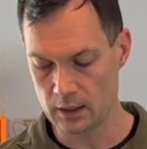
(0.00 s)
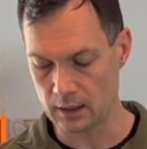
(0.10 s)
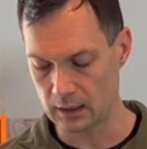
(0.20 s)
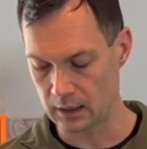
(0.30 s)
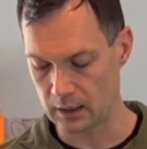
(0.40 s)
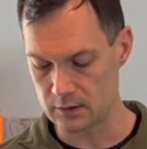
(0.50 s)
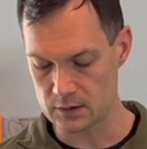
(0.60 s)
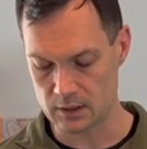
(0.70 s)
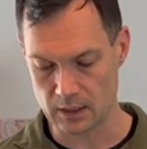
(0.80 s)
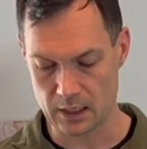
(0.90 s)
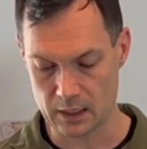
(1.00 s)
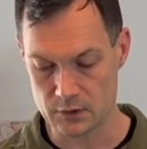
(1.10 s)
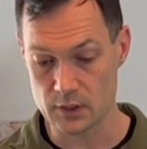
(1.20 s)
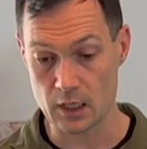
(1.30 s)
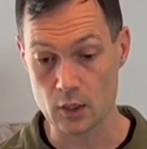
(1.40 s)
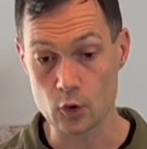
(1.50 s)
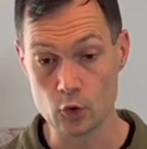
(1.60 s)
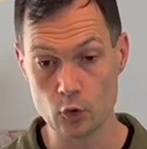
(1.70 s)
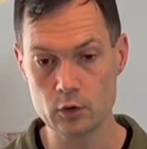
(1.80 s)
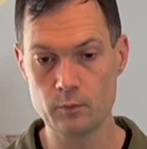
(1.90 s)
and it has a
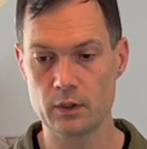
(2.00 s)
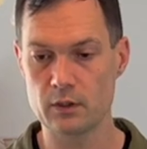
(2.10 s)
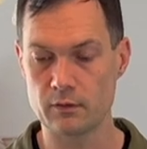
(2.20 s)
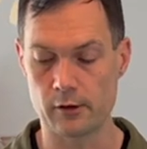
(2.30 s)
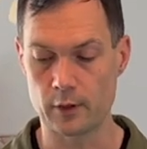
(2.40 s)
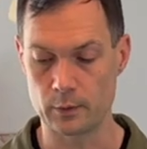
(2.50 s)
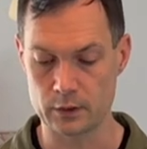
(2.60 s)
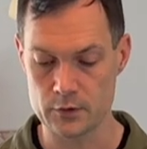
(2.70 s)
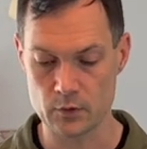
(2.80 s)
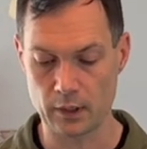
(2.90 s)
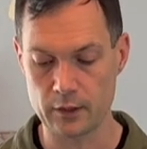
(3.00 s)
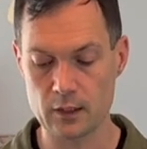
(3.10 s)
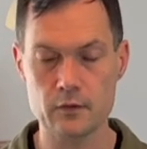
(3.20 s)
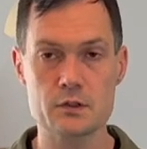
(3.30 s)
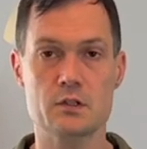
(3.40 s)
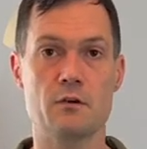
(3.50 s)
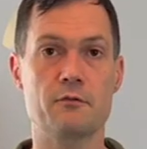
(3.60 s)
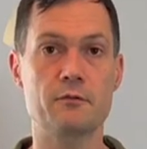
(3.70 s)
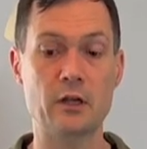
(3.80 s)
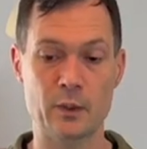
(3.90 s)
good bit of aramid. So I think this is a
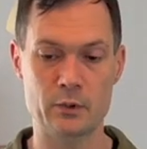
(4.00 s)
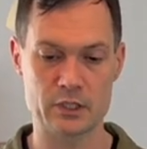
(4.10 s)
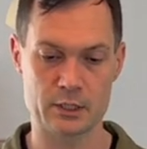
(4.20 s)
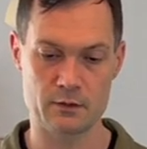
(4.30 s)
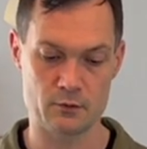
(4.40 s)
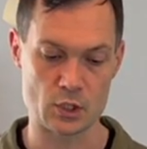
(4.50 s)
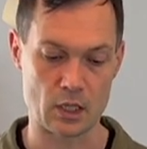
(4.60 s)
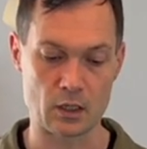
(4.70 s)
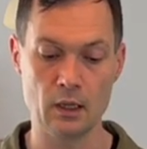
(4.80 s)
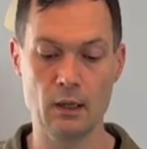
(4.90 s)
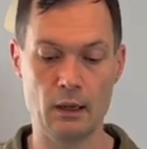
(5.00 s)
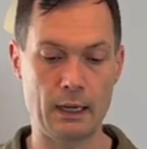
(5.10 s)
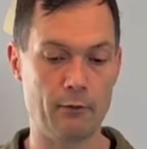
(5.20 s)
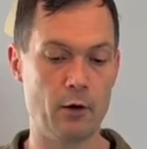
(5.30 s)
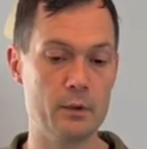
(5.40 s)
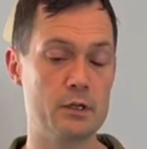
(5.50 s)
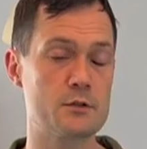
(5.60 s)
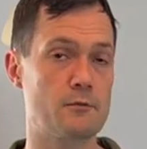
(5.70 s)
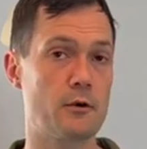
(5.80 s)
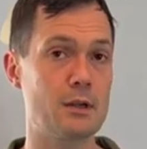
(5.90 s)
fairly protective jean. Aramid
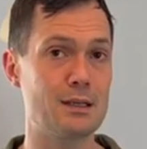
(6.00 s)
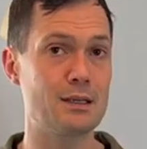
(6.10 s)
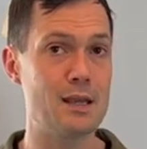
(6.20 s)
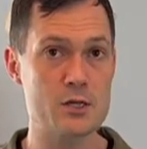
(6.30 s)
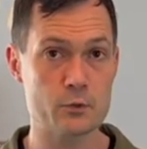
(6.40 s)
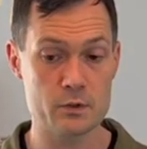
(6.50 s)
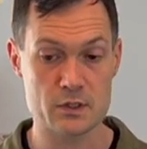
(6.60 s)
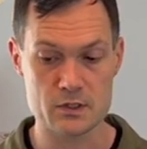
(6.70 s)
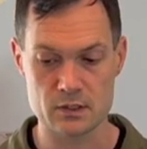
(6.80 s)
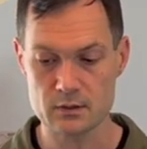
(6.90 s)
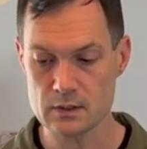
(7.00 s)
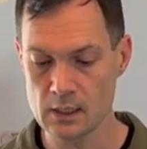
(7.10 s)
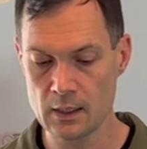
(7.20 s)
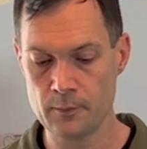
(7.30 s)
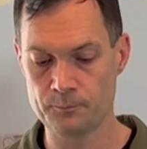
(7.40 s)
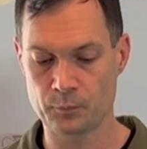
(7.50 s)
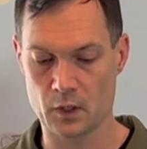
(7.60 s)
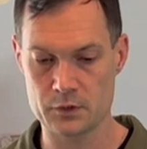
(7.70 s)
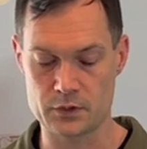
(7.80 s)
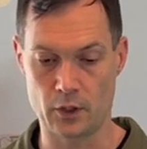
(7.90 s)
is very heat resistant,
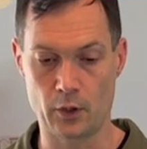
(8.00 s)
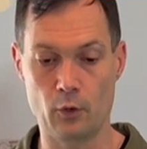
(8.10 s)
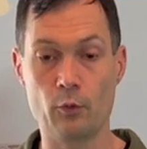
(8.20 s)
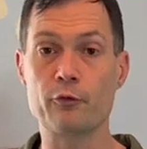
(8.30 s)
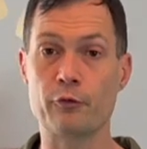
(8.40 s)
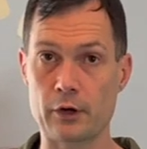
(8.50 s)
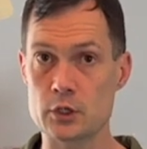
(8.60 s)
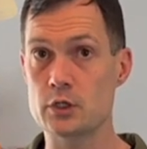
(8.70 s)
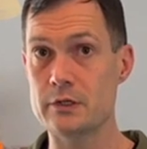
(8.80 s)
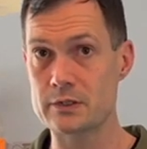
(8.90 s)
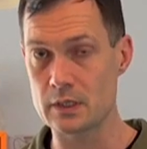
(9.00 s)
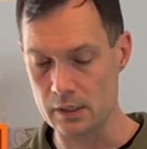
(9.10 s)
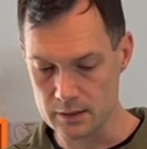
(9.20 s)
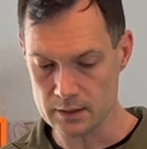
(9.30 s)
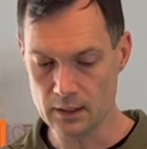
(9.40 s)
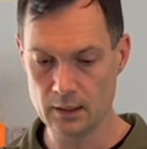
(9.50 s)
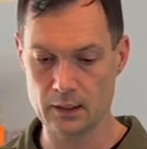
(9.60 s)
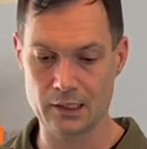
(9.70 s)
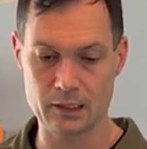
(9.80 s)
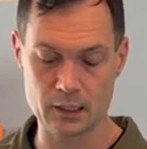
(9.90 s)
so friction is heat.
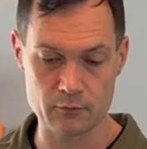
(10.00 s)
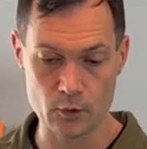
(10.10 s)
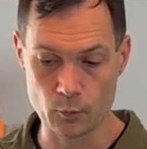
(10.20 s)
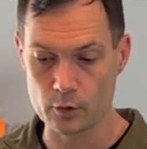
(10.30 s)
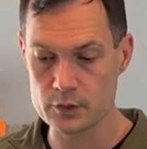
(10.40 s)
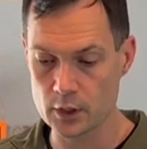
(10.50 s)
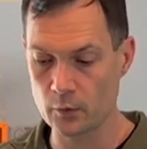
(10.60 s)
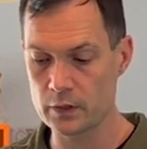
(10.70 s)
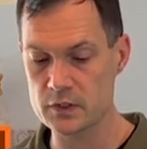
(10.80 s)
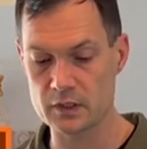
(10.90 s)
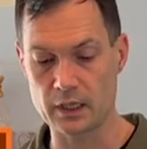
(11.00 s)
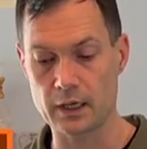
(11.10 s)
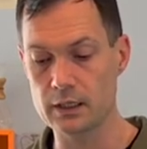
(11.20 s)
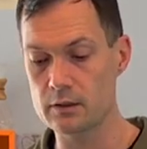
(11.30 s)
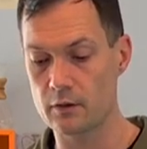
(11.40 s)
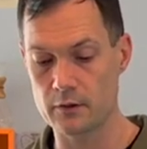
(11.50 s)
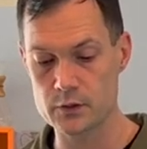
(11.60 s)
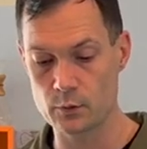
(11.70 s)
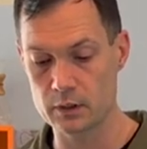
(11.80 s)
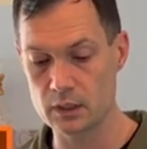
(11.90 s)
And if you were to go in a slide,
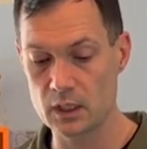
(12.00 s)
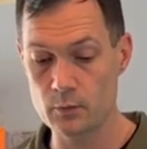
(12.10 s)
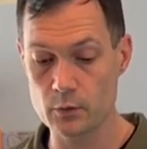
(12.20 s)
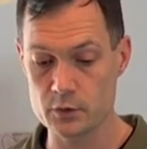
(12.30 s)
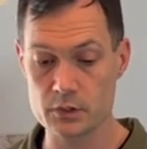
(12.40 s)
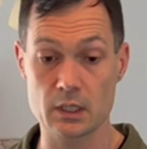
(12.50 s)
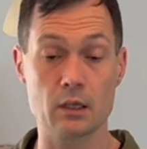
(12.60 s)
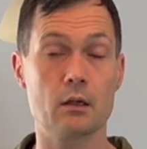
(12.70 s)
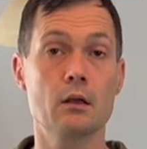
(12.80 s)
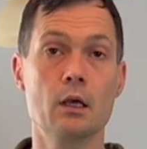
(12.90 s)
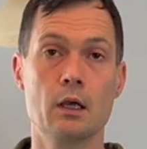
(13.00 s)
this would keep your skin